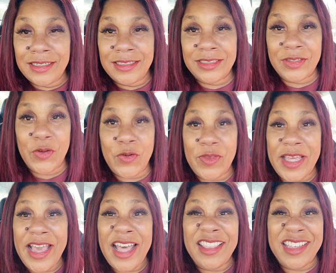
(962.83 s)
So they
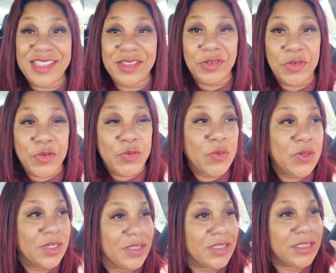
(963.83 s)
got this new
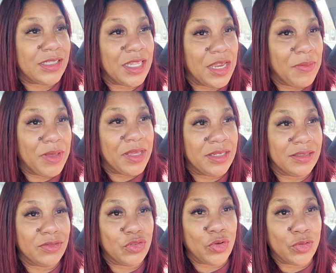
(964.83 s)

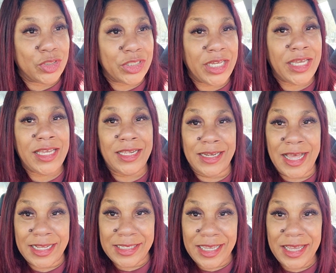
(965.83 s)
cinnamon dolce
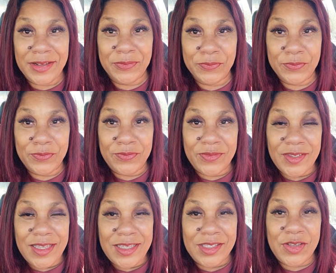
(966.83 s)
latte.
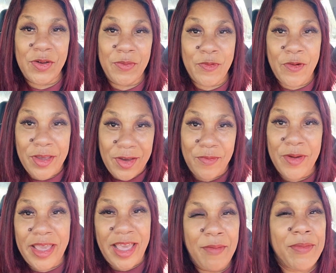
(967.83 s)
So I'm going
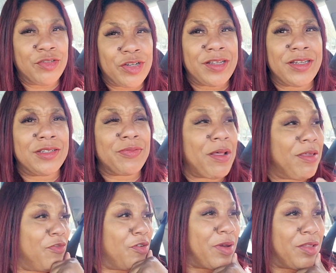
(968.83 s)
away. I've been drinking this probably
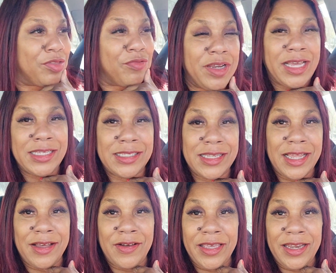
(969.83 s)
for about 3 days
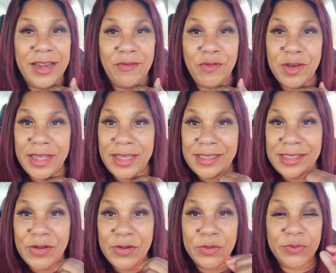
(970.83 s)
now. I get it every day.
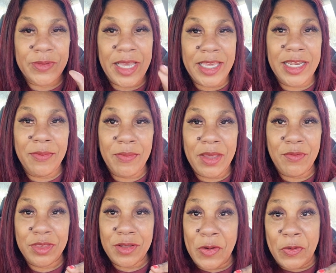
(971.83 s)
So I get it made
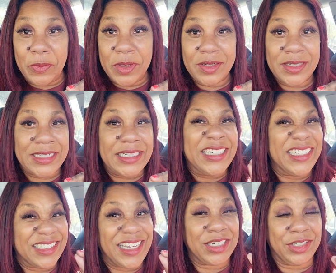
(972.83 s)
with the oat milk.
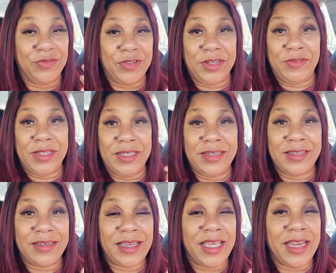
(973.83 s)
It's actually really, really good,
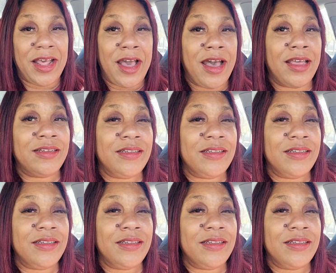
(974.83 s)
and I get it hot.